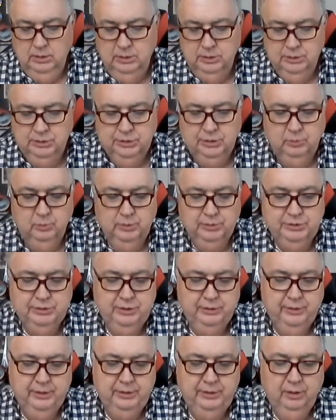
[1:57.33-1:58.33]
Someone
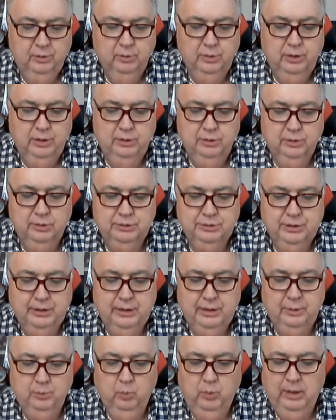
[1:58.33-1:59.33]
said they don't
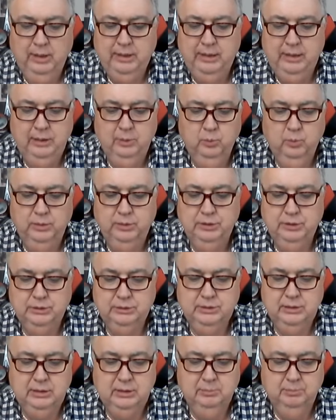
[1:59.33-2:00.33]
understand why can't we
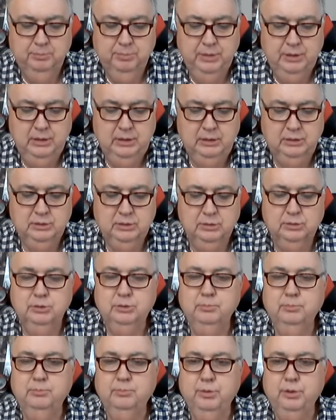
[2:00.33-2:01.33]
just impeach
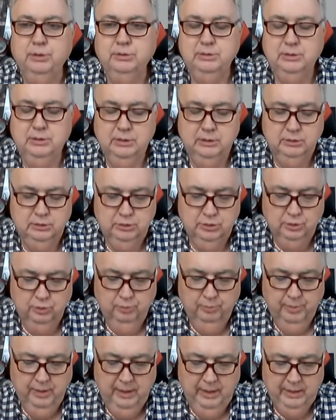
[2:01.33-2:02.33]
President Joe
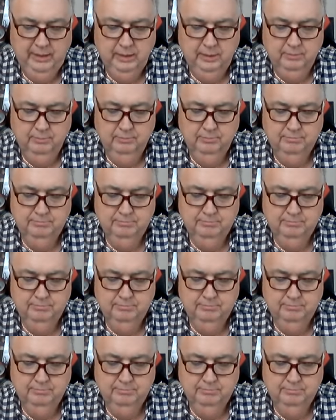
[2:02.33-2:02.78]
Biden?